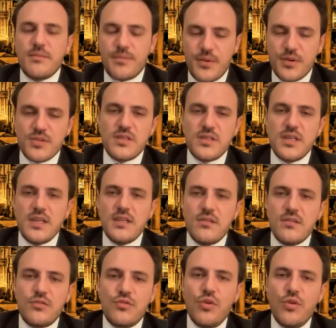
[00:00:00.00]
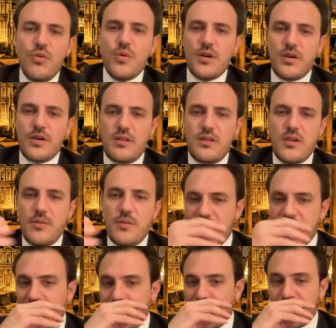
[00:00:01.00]
proceed toward the
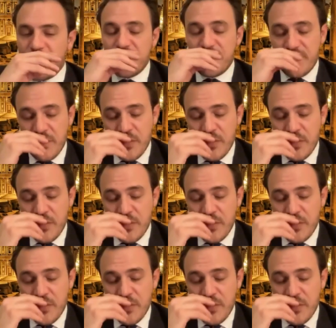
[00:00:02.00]
obstruction.